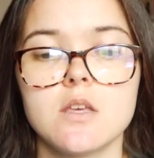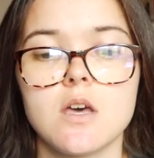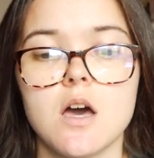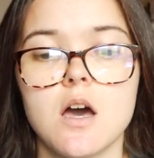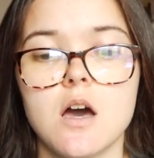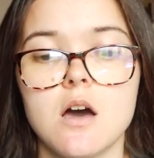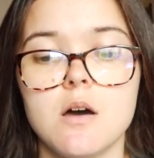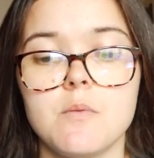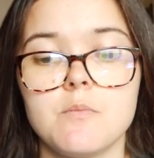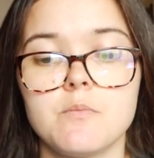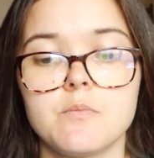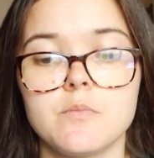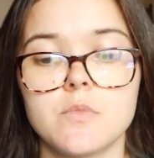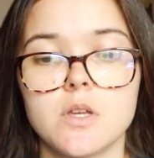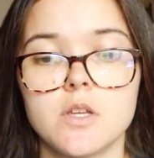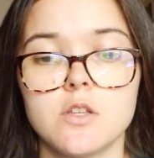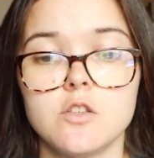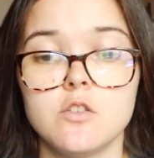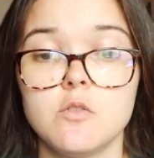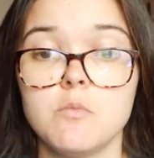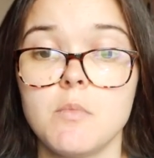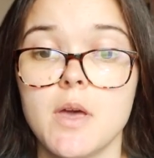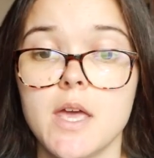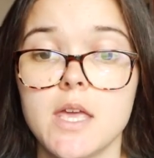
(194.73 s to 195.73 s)
Um,
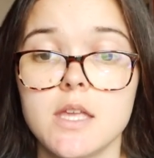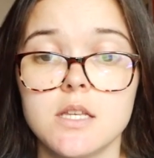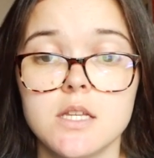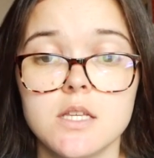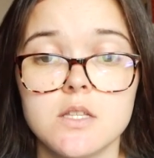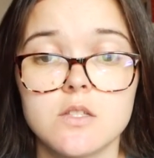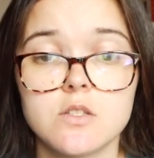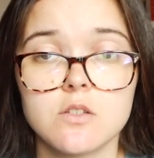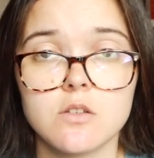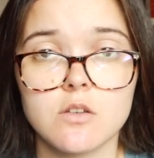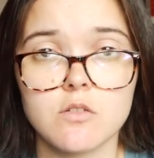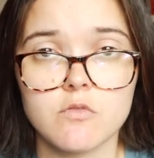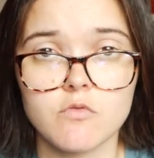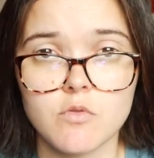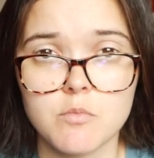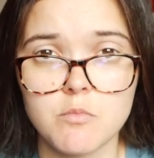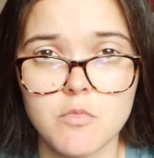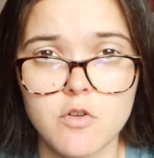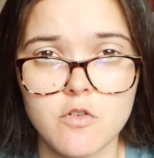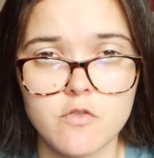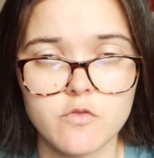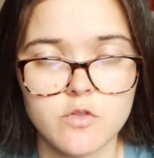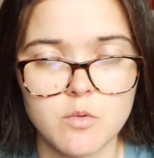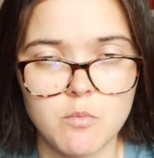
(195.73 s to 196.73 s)
you may need to
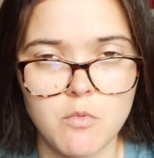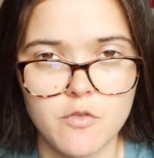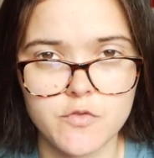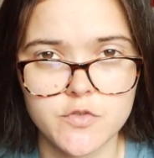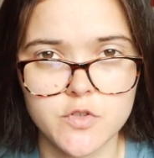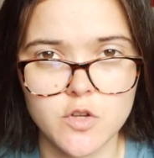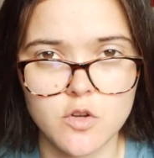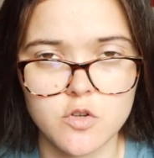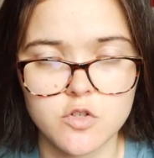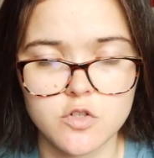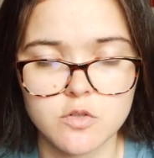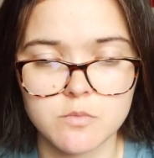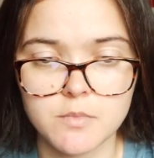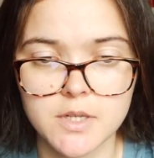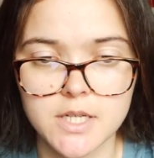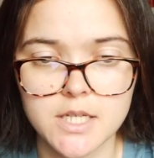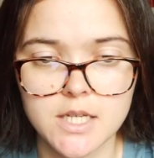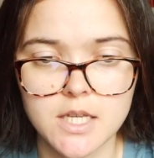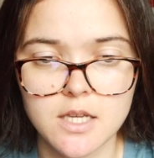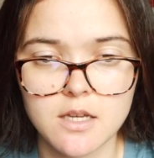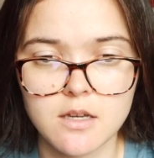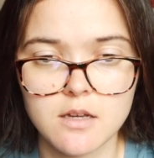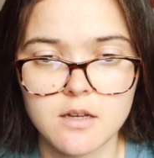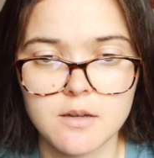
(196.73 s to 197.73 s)
remove them off social
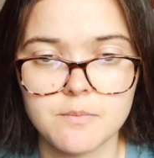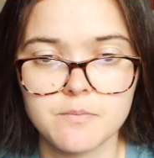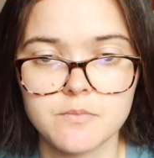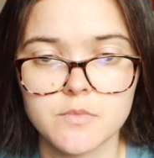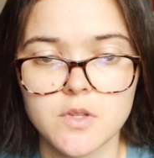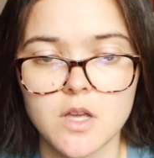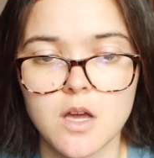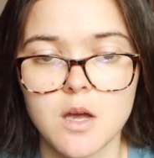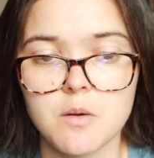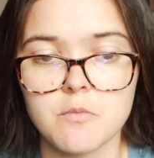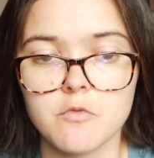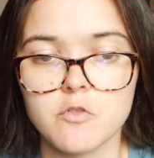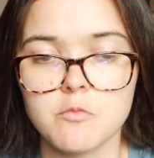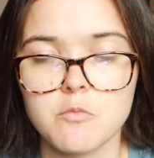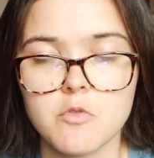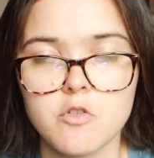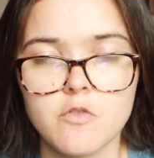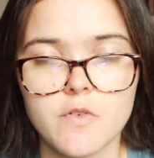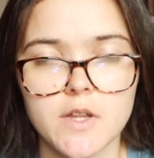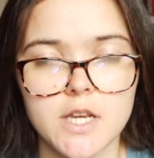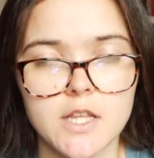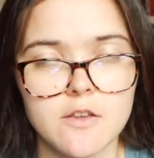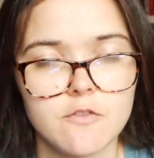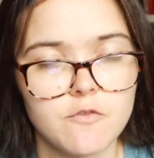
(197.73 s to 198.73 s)
media, um,
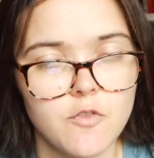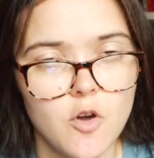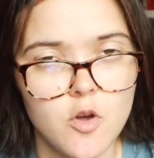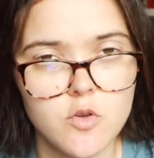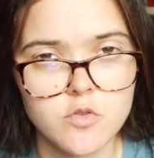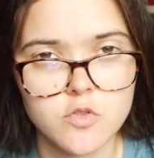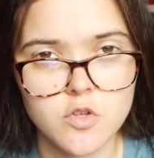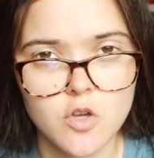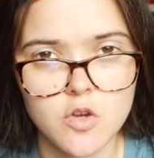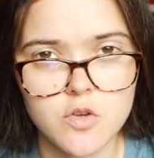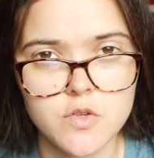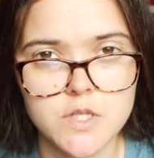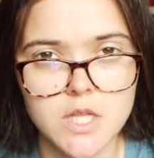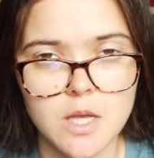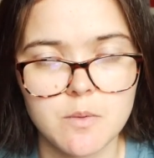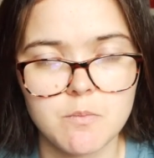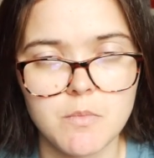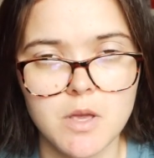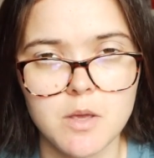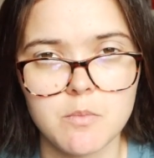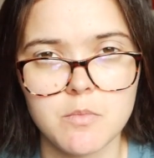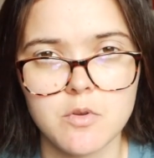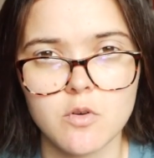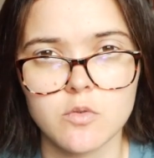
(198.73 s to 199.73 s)
remove any photos that
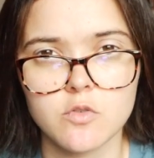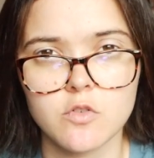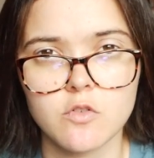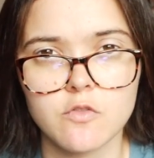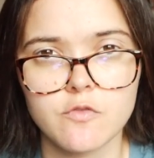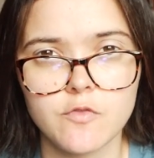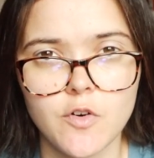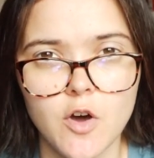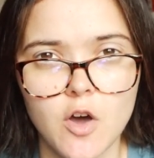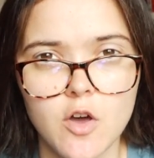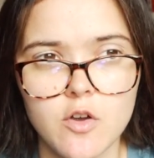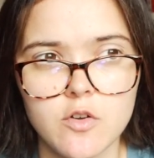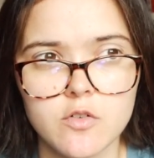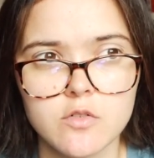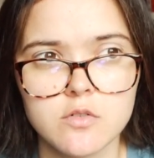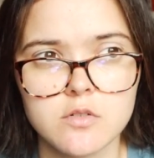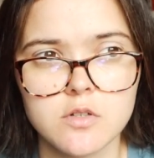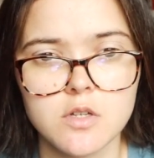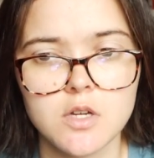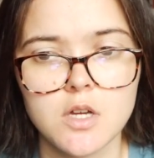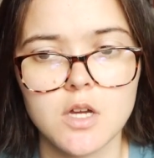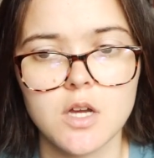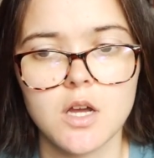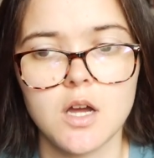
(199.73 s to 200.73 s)
may be on your phone,
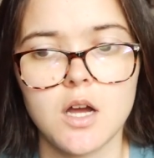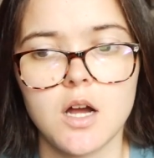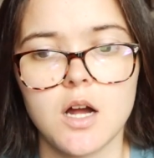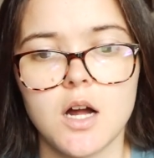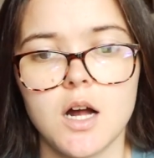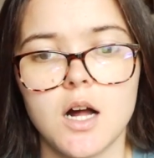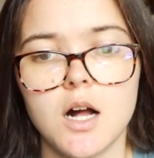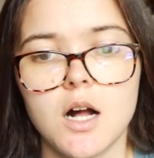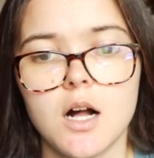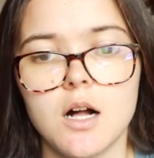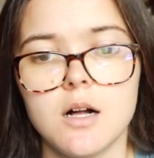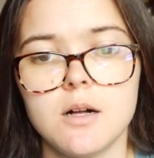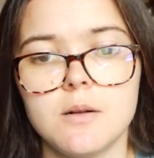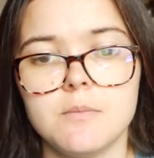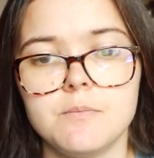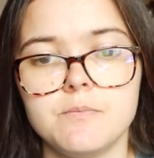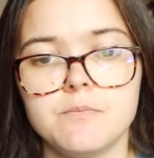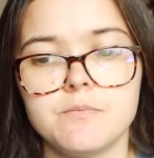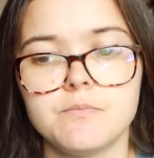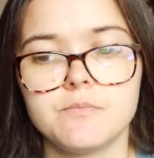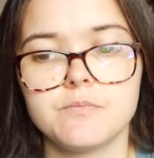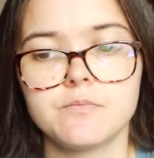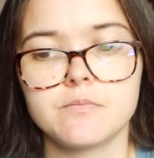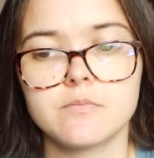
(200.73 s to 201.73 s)

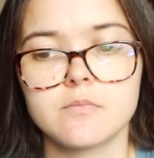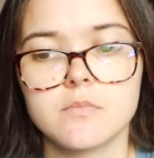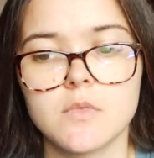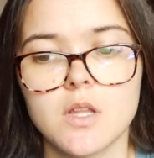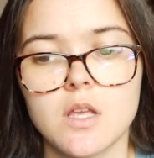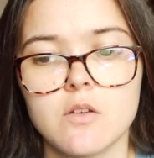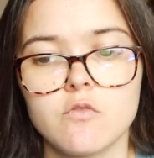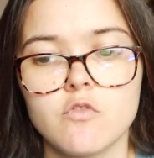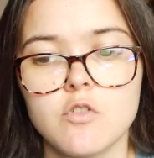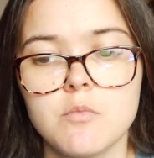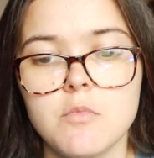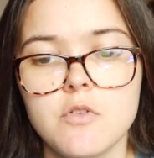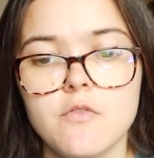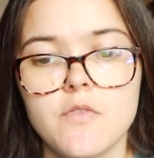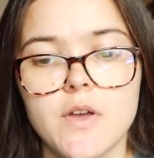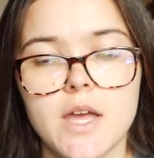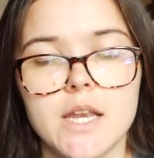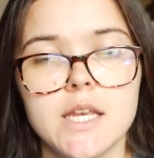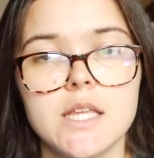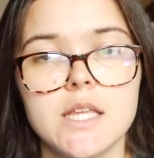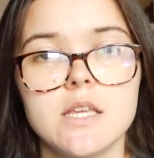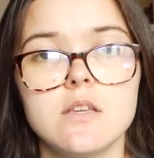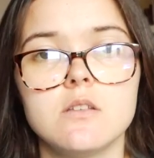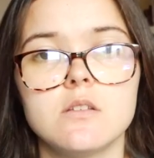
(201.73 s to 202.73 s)
um, remove
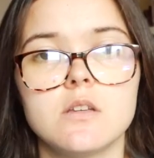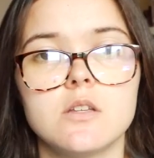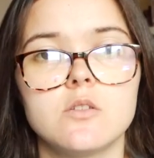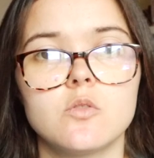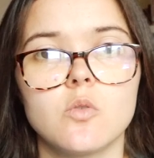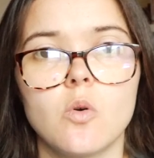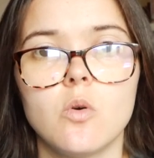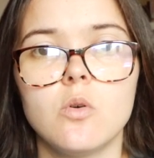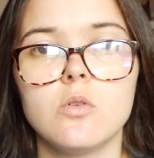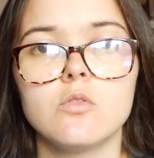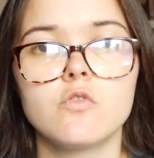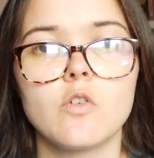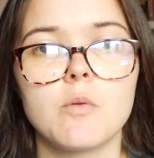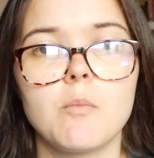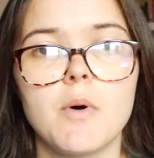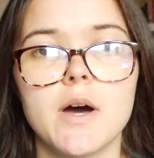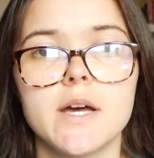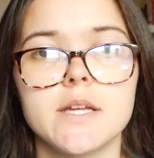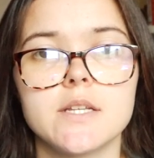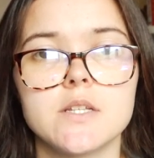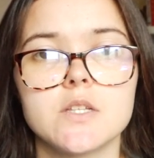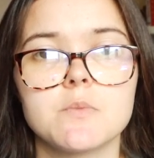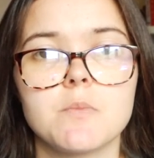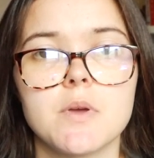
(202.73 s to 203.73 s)
any and all
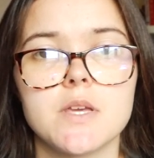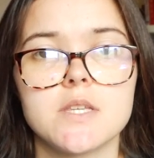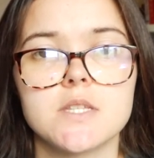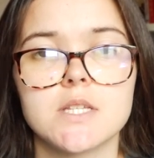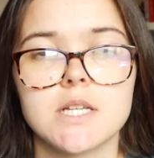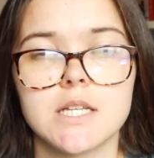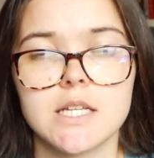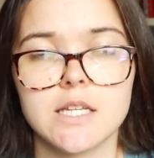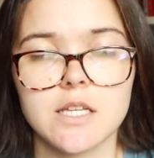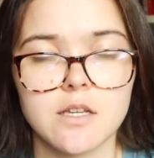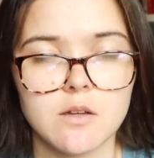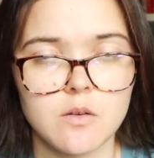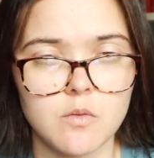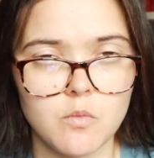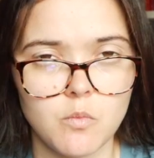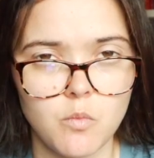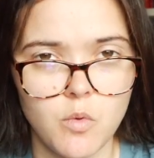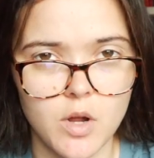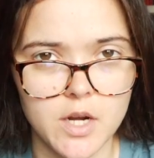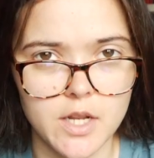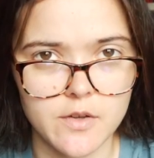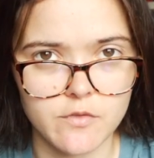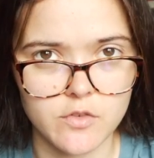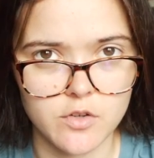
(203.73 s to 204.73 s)
reminders, basically,
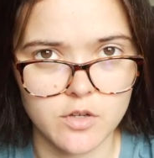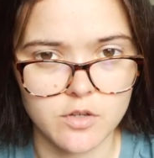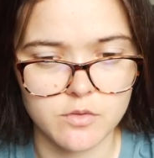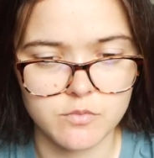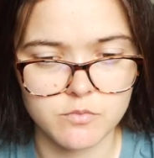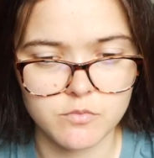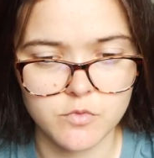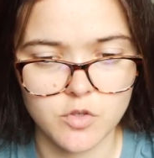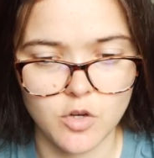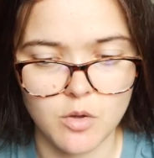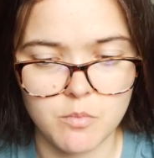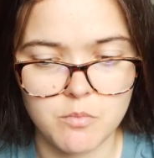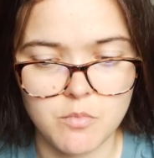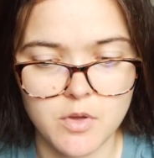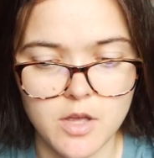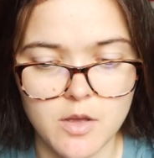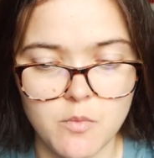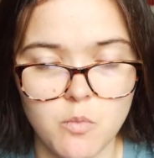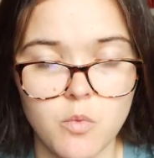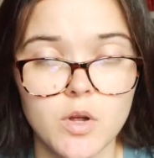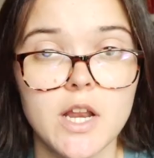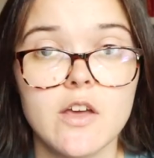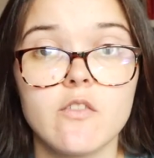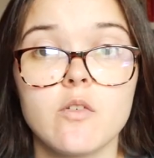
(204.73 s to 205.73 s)
whatever, you know,
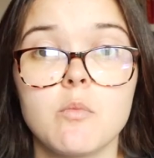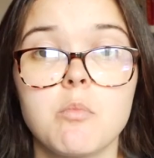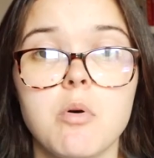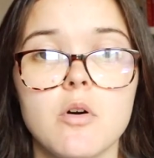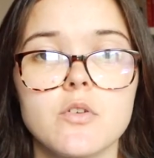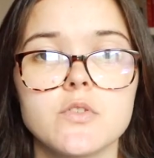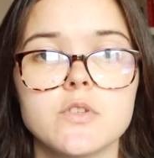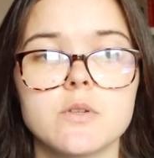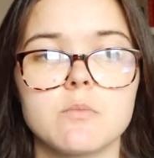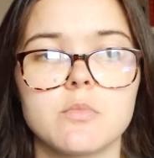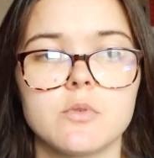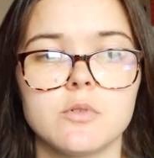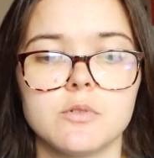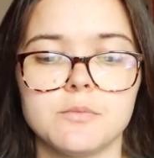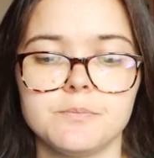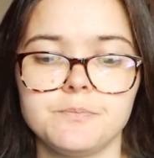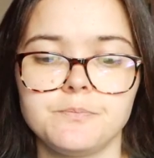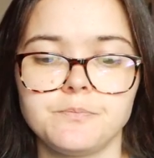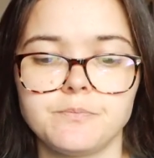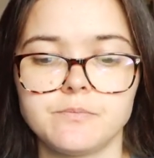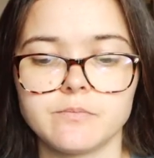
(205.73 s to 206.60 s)
whenever possible.